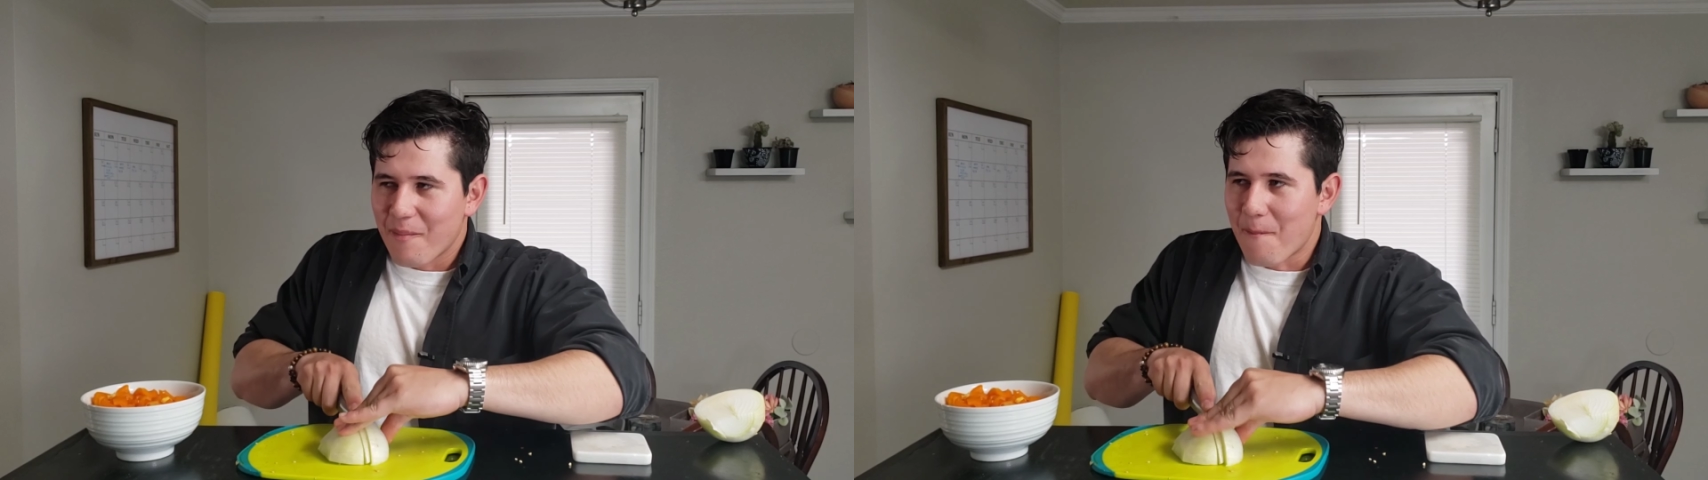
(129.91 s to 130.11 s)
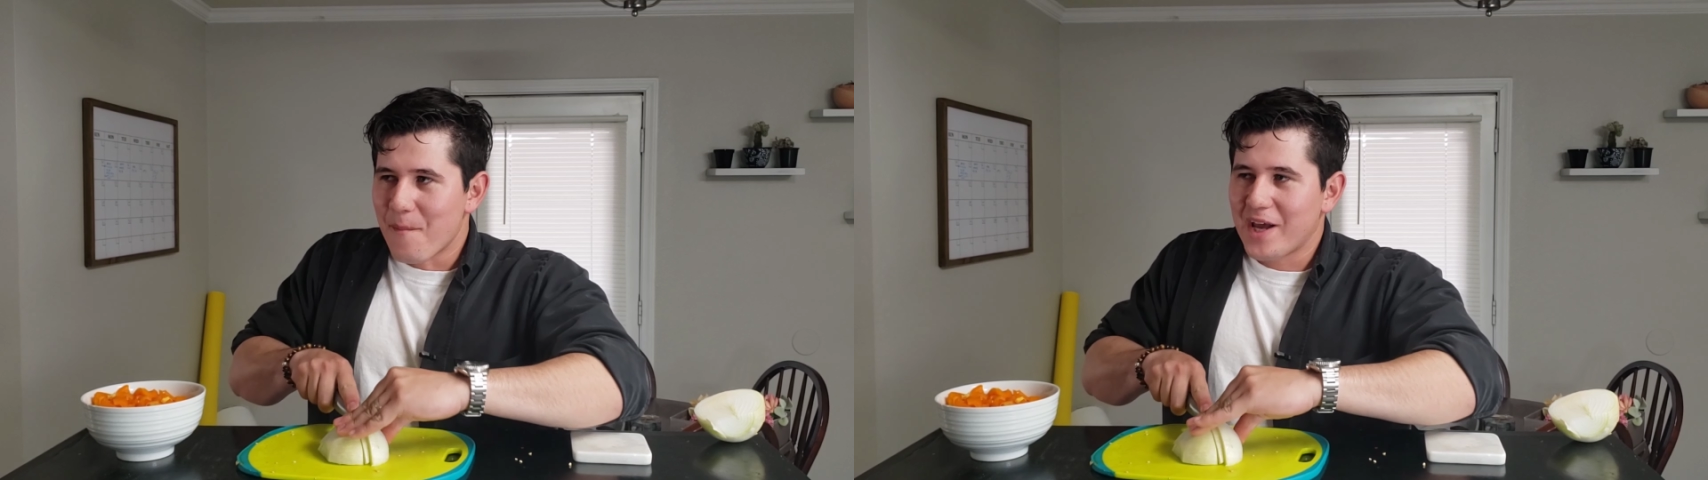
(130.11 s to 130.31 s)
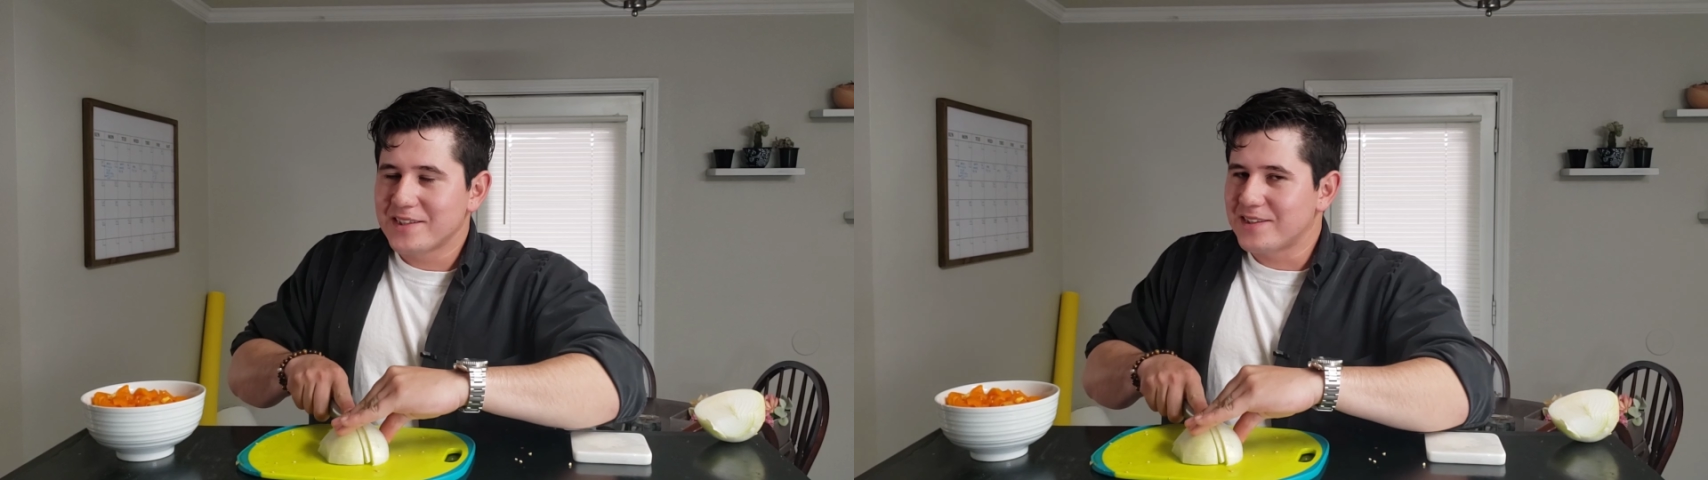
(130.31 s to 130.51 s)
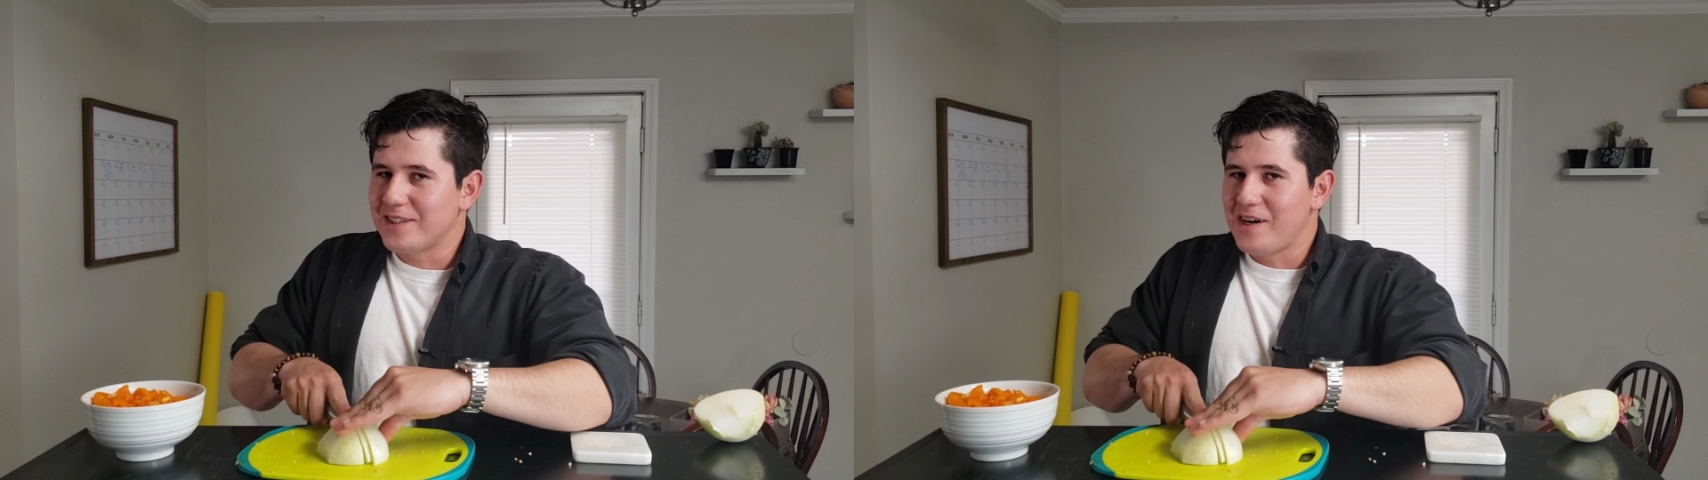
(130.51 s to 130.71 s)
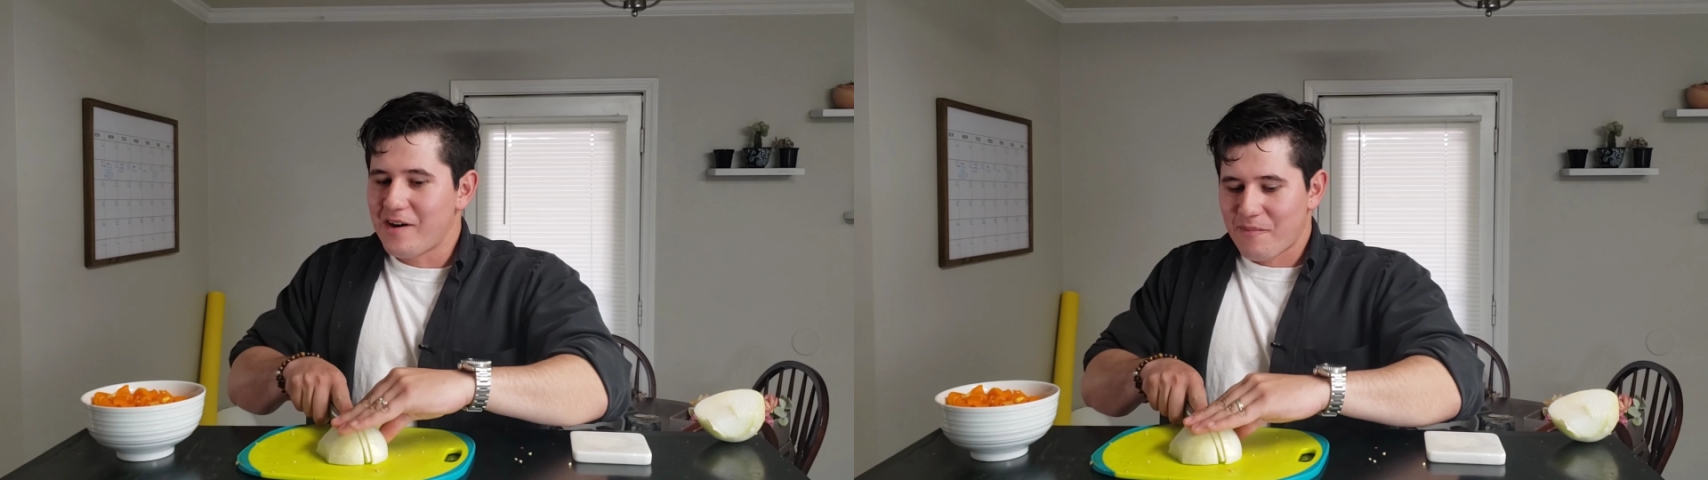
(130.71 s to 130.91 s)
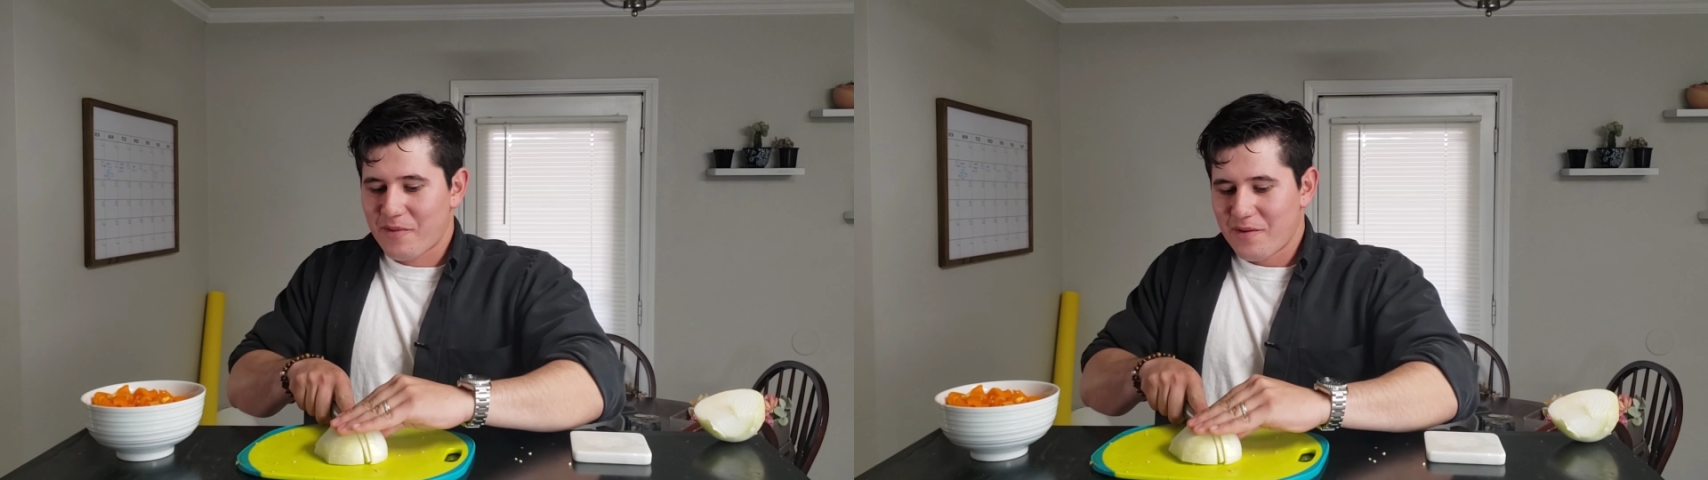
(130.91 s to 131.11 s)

messed up